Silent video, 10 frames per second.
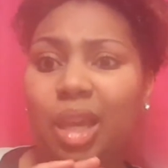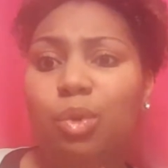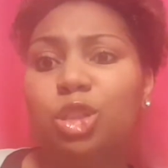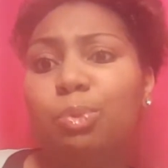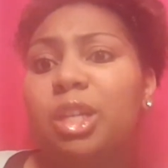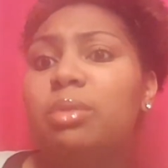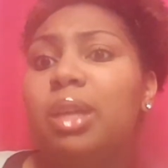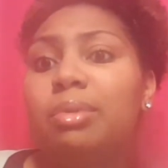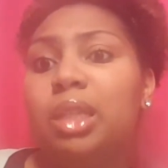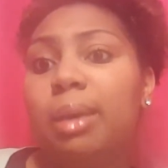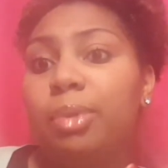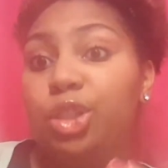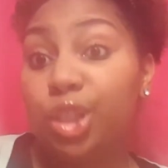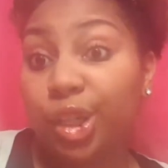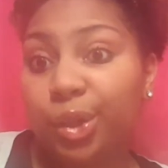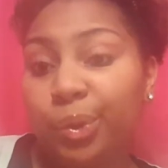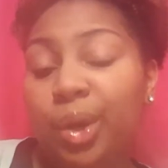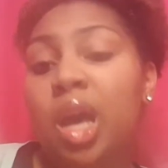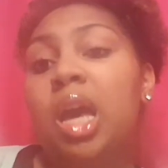Which brings me up to number two